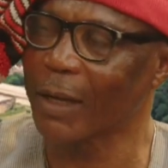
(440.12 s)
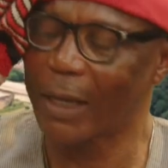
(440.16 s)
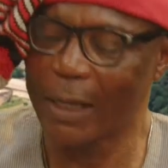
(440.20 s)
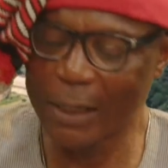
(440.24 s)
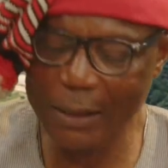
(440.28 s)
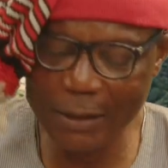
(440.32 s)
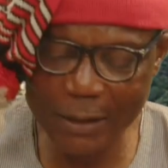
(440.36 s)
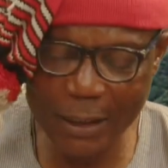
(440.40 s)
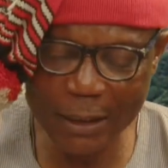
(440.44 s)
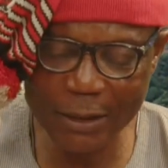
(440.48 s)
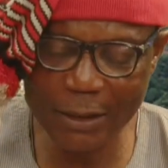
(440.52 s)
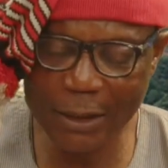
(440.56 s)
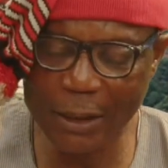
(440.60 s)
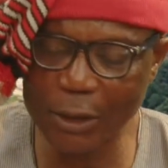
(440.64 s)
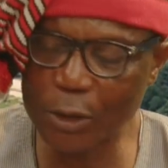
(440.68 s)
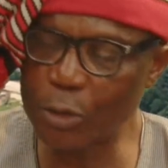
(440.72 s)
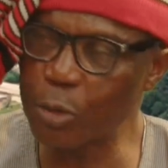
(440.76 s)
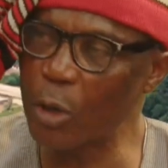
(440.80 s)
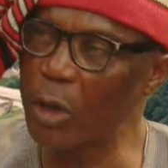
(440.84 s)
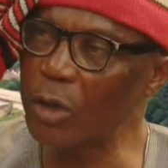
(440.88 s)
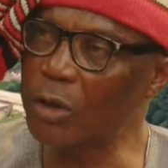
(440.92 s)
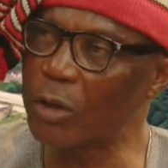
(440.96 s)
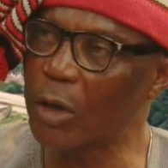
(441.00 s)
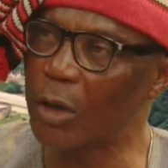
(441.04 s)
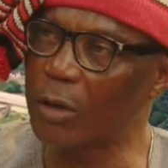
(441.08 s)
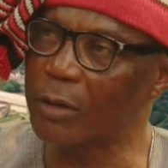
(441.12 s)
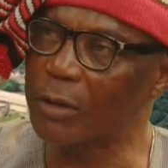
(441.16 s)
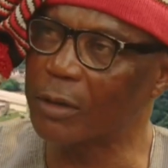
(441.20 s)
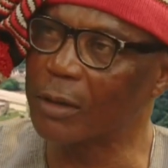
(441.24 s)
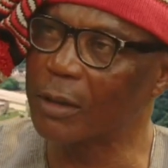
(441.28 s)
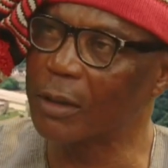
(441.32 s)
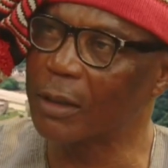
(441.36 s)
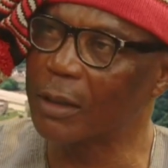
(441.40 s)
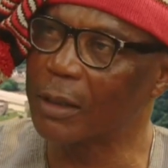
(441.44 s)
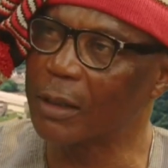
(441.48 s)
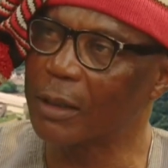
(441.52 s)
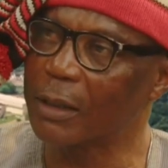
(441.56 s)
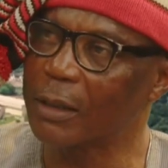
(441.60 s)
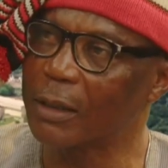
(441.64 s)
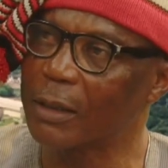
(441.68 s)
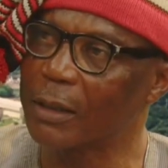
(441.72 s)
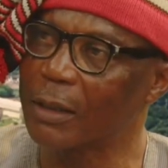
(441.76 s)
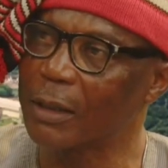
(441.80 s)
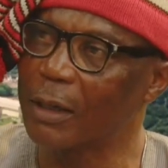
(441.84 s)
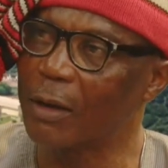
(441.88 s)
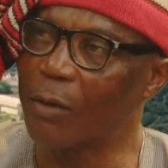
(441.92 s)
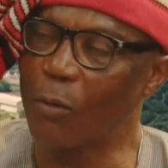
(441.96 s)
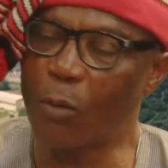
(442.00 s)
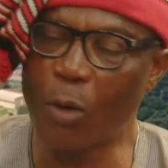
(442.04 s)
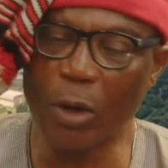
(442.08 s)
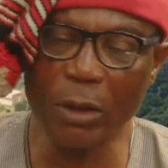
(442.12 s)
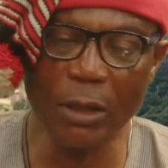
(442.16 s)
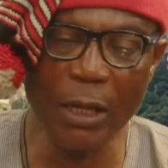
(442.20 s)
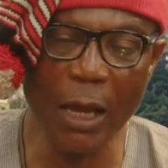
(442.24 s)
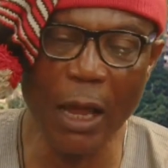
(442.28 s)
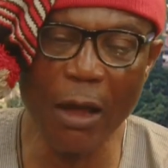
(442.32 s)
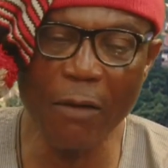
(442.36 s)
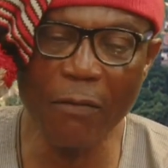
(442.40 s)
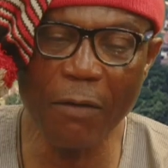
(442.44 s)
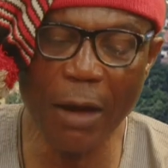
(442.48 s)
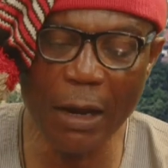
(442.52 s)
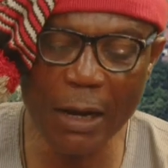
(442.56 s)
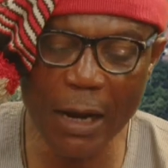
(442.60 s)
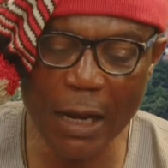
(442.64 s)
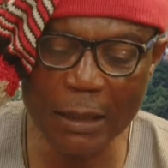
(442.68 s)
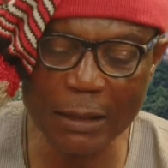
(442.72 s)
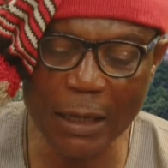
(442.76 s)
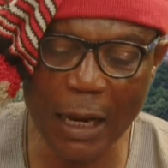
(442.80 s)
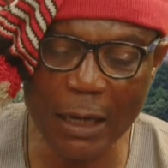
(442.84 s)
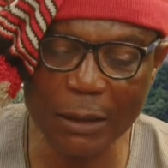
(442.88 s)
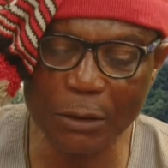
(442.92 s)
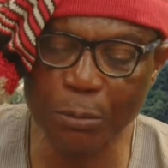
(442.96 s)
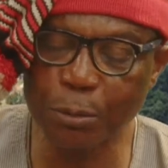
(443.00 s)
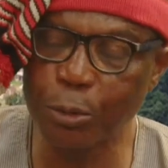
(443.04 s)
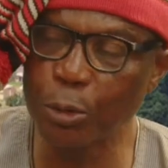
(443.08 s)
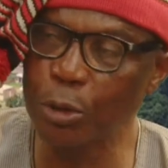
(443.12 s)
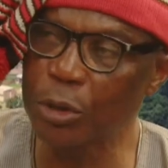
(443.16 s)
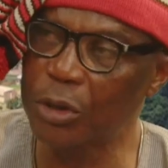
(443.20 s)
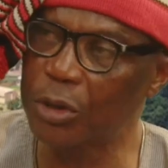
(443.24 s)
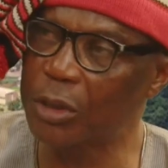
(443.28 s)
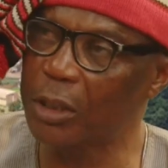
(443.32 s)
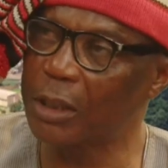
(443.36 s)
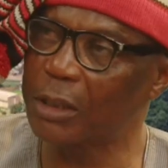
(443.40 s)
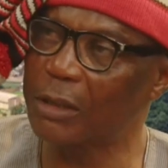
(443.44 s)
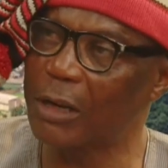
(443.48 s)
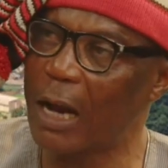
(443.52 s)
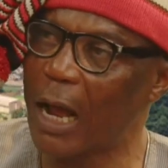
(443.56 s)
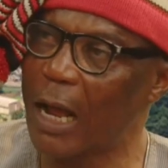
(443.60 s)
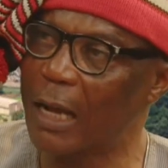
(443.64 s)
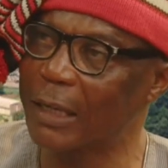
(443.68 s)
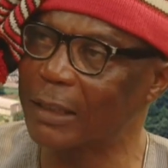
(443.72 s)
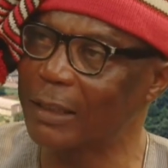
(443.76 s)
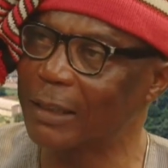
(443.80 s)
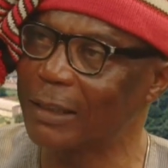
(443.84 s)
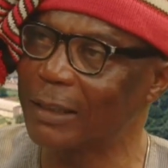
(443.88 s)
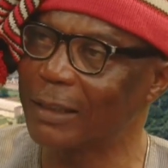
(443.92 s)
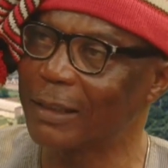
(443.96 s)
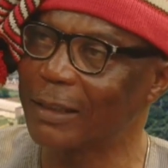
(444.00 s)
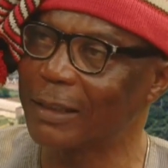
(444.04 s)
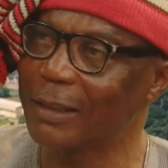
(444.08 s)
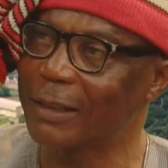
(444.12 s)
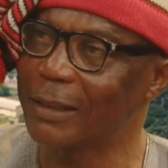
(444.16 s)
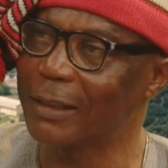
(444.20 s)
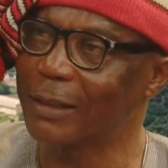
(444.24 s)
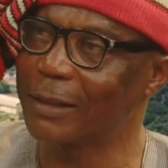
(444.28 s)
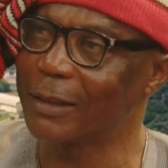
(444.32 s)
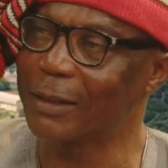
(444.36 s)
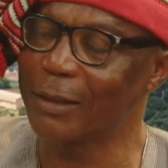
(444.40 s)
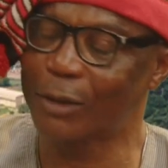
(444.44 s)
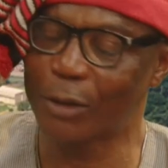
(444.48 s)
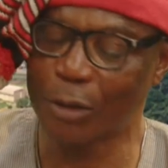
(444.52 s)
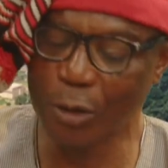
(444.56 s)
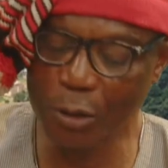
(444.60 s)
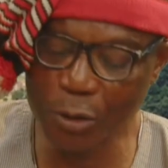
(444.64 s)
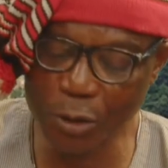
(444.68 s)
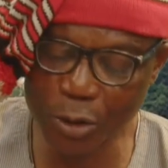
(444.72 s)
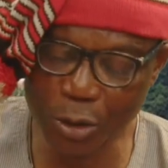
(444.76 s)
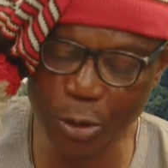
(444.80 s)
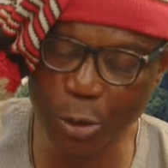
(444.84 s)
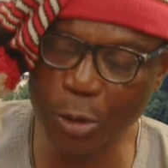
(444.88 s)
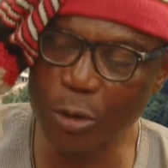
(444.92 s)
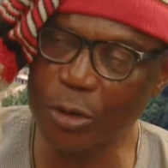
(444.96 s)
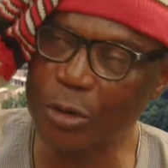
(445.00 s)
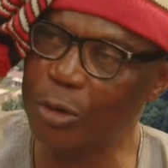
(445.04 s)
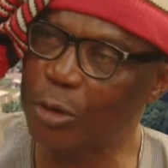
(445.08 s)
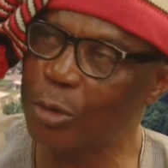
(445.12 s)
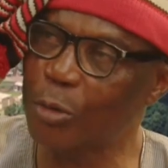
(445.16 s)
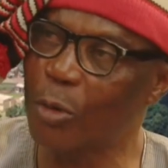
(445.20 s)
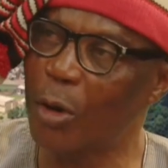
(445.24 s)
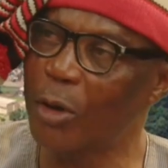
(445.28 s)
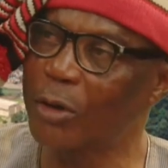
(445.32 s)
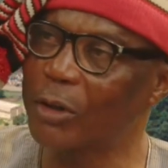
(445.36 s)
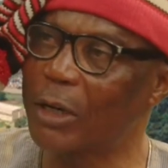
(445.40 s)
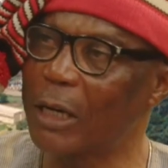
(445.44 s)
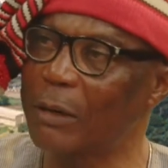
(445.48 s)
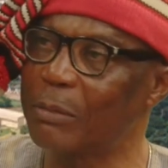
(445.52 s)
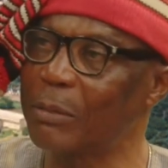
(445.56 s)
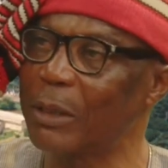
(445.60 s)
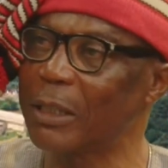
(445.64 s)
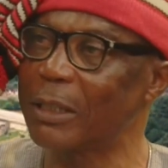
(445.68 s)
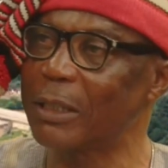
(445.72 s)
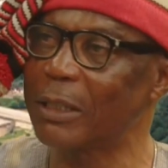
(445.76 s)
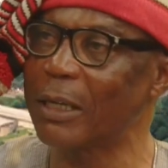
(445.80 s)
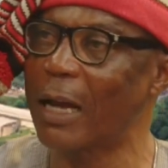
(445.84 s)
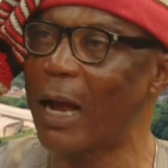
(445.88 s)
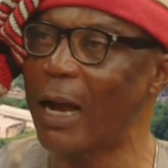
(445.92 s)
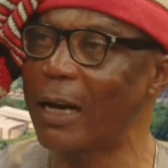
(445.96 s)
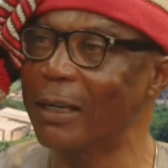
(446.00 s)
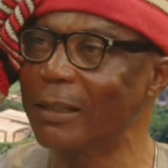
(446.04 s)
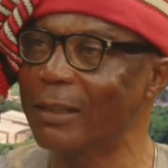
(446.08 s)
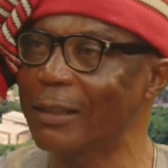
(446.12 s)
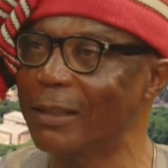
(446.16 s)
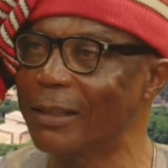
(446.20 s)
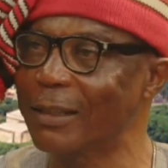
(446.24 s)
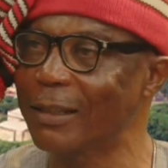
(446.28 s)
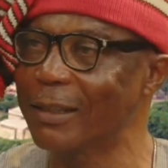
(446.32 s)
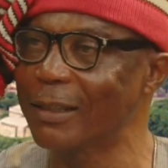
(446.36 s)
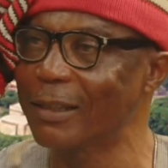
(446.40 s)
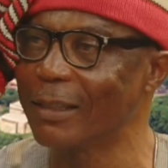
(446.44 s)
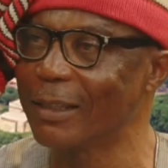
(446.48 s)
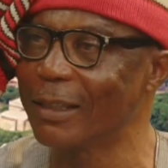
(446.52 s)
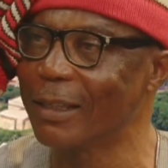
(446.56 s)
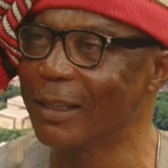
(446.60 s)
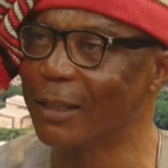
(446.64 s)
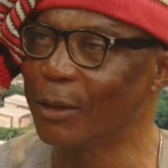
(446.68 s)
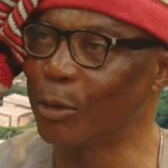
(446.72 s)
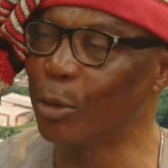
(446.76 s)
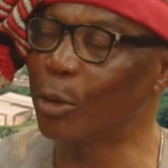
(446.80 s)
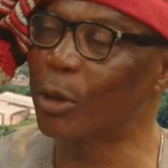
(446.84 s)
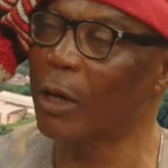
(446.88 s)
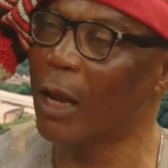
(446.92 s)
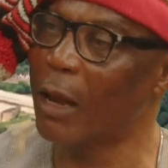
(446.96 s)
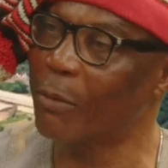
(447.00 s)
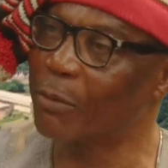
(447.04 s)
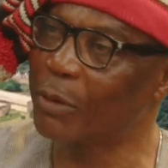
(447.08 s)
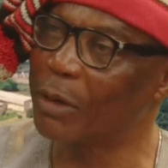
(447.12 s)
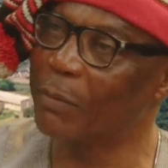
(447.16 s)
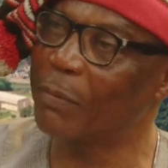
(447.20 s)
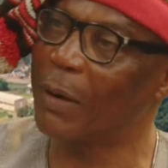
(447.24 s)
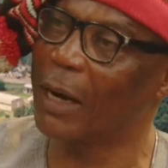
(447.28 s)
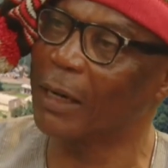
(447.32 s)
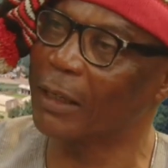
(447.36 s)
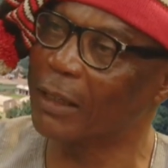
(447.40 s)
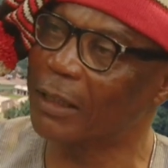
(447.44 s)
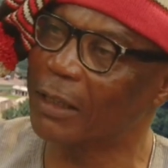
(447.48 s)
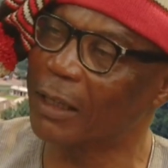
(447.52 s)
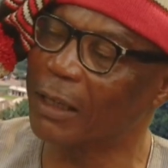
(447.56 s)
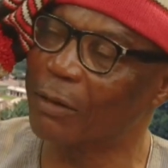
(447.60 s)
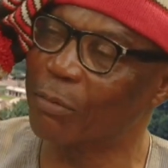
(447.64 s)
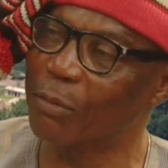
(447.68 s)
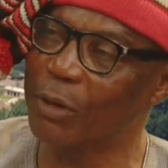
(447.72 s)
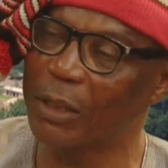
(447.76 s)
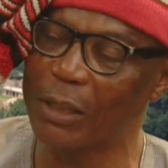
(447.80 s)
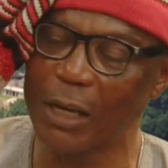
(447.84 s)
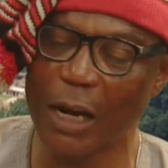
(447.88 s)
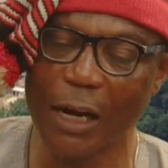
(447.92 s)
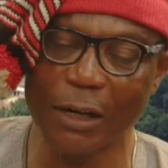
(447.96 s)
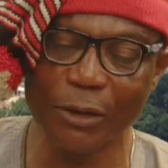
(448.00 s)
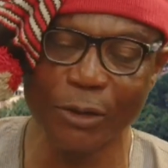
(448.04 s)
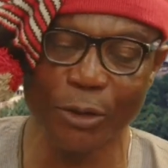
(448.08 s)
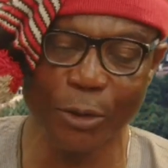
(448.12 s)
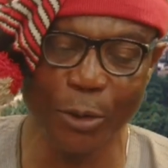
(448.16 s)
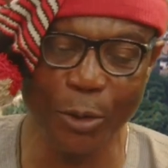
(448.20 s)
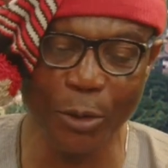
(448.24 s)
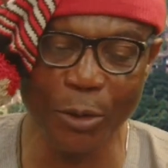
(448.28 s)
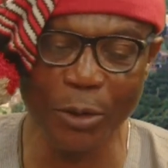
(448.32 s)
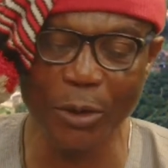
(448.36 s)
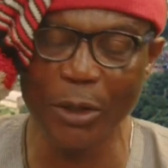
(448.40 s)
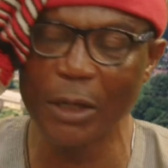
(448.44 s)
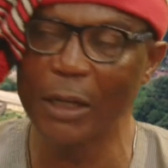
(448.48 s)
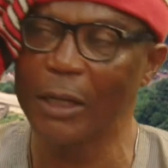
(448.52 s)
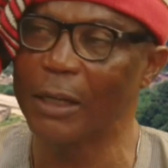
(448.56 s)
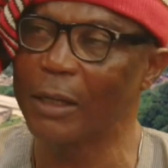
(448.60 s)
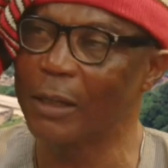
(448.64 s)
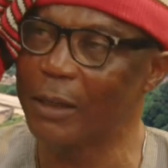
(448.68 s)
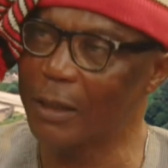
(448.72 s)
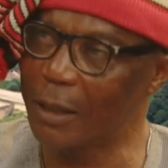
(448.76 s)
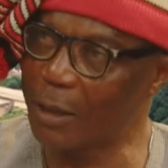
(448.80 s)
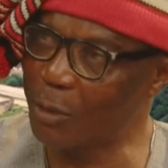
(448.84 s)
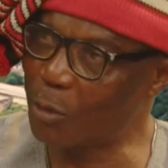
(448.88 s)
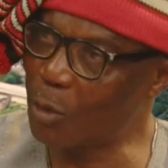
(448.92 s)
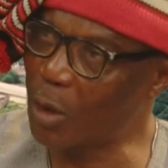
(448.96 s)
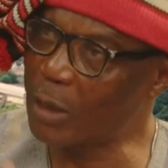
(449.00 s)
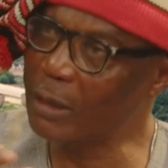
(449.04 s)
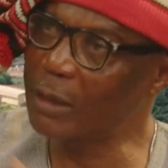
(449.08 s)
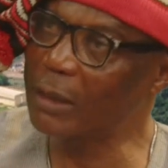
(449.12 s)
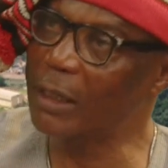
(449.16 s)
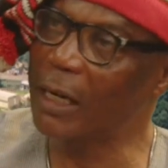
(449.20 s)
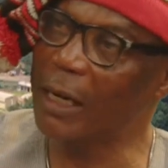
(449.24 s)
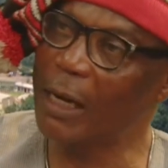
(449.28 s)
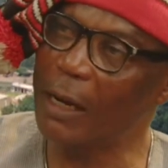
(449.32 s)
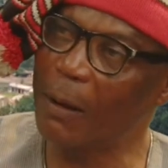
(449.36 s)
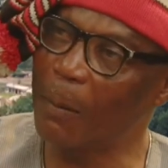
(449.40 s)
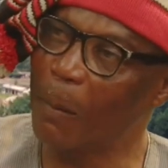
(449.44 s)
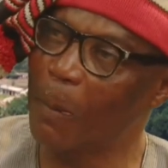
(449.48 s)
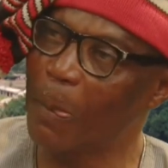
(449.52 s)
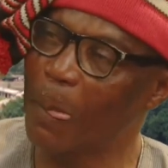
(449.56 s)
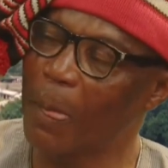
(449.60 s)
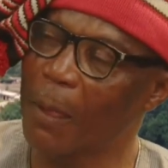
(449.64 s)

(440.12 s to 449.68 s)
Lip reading: In this situation, whatever that has pushed Iran to shoot 200 missiles, nuclear ballistic missiles in one day,